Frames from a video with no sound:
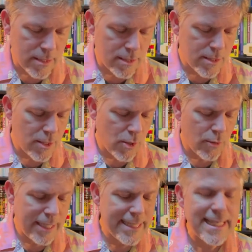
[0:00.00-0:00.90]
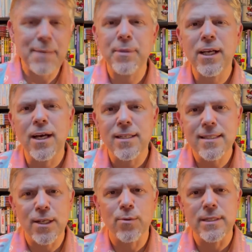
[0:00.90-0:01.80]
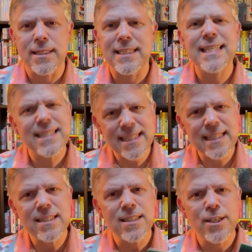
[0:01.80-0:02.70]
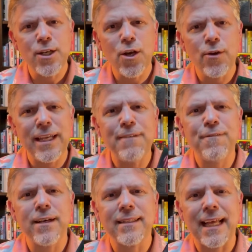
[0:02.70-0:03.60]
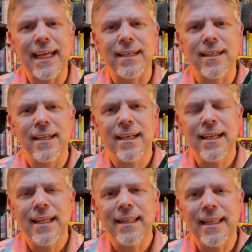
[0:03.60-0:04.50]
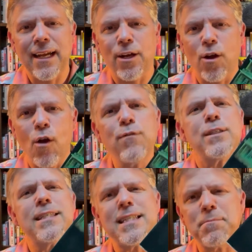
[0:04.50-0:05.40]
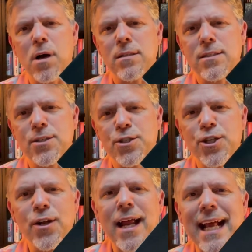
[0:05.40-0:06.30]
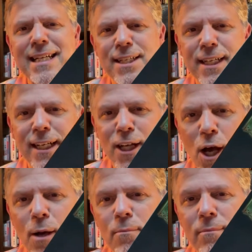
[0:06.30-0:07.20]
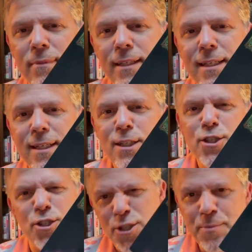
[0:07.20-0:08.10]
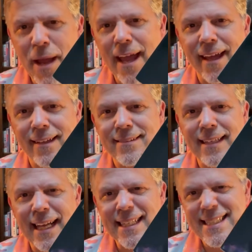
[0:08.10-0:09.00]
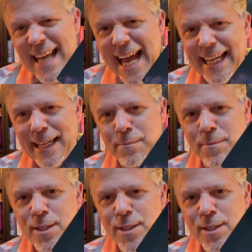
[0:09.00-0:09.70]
So he said because there was a distance, he felt like they're overseas monsters. They're not actually going to come to Japan and attack him.